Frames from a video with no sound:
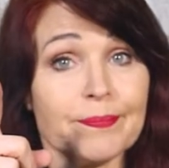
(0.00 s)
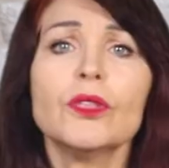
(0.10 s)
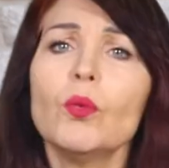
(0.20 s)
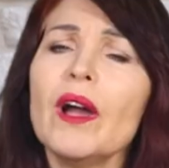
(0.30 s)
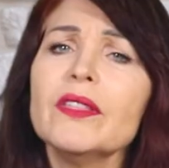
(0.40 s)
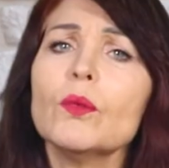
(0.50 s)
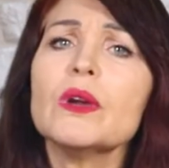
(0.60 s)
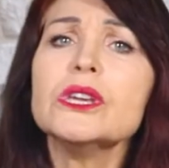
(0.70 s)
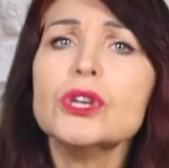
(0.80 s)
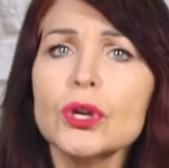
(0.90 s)
The way that
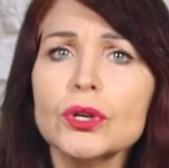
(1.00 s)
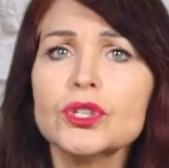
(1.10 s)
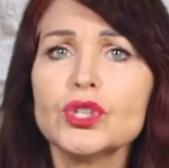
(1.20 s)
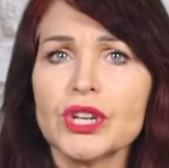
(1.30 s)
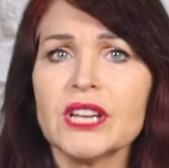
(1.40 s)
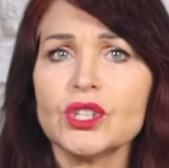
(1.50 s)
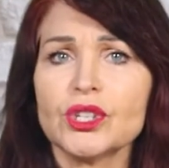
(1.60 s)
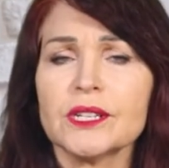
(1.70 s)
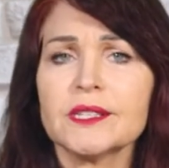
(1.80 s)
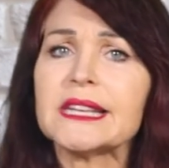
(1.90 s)
we use
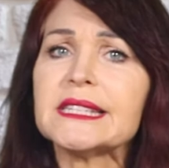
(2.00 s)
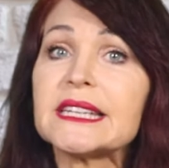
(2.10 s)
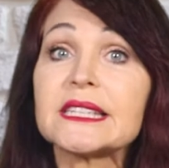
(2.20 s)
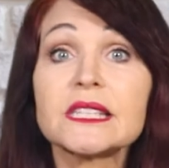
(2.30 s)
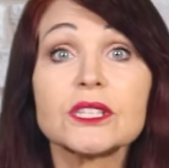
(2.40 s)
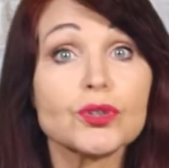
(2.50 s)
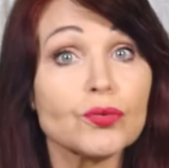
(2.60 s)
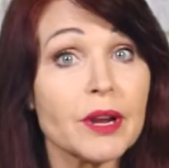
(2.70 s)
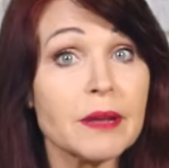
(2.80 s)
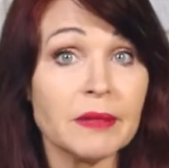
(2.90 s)
gestures is
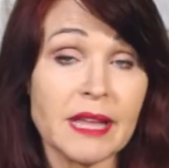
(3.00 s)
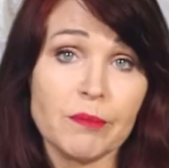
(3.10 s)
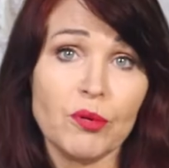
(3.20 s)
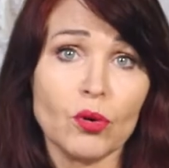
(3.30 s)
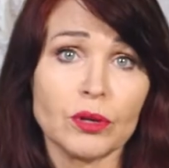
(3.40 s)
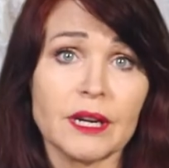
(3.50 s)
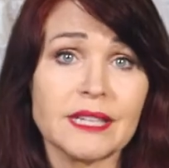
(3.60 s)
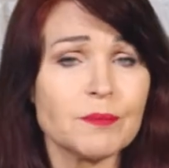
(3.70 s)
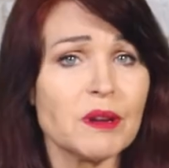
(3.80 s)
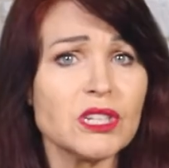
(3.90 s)
extremely important,
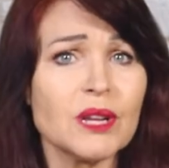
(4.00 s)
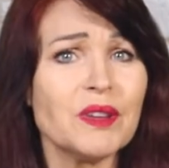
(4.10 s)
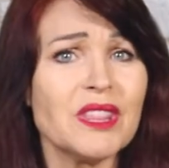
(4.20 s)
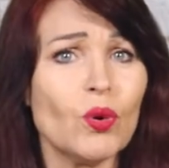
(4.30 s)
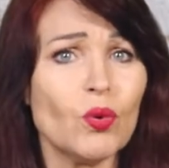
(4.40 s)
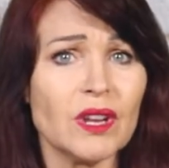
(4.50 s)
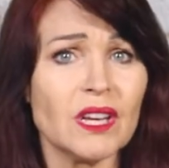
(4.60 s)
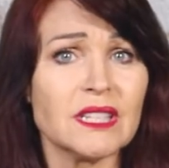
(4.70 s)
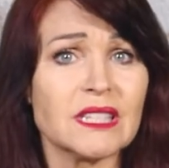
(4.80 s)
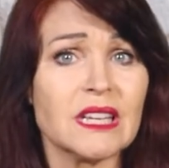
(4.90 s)
especially when the
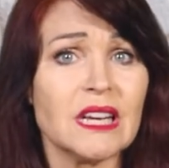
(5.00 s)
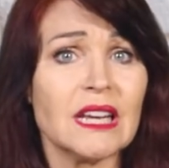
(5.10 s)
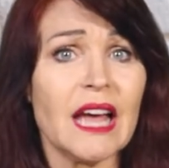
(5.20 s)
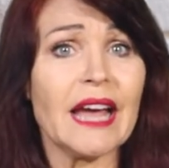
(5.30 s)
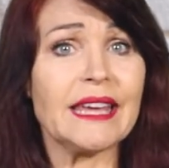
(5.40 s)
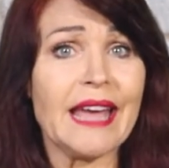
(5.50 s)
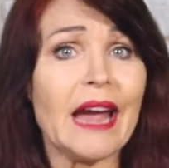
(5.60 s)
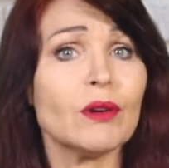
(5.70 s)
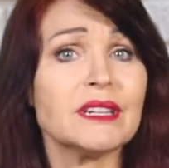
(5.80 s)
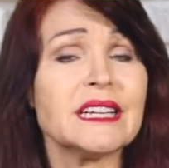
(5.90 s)
audience are
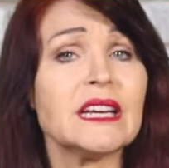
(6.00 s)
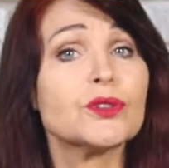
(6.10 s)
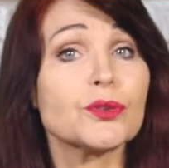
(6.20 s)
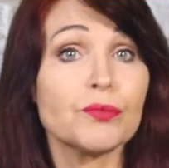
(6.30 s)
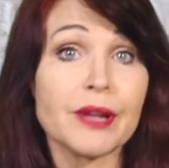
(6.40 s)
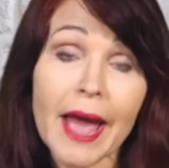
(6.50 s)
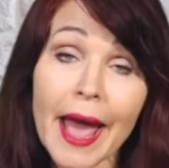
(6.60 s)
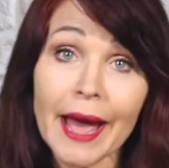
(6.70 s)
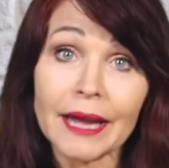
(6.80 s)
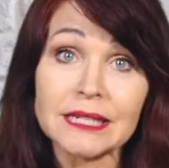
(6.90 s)
guaranteed to
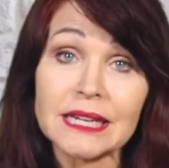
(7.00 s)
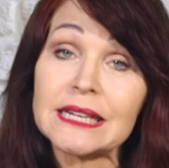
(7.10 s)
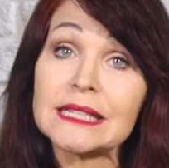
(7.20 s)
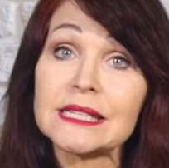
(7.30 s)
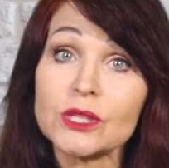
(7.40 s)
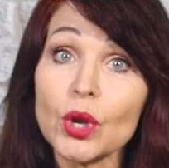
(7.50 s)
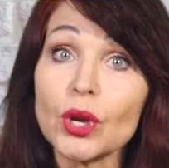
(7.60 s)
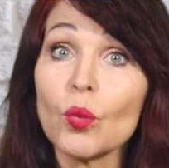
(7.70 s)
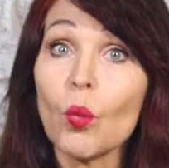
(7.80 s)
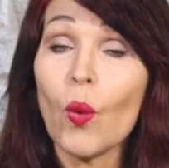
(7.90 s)
react in a
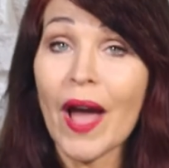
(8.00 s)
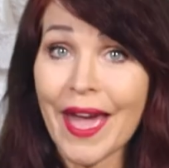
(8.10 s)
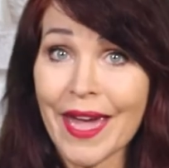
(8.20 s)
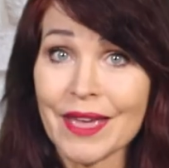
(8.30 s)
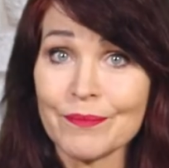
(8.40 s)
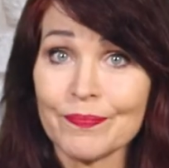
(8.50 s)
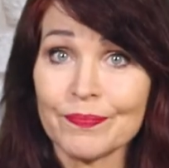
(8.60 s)
certain way.